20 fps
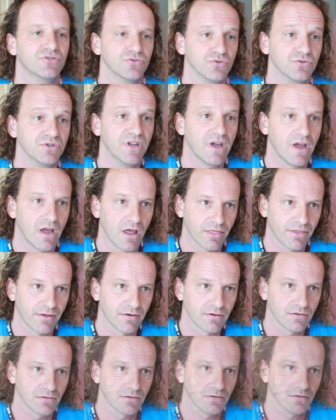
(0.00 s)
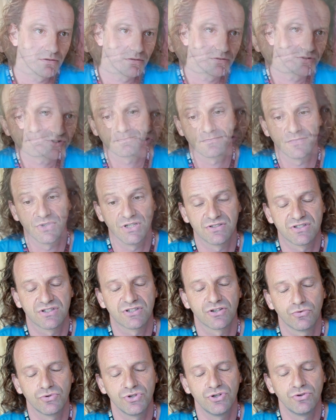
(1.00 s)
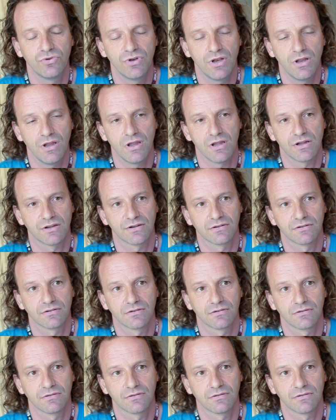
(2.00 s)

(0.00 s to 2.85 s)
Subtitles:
to death. It's so unique.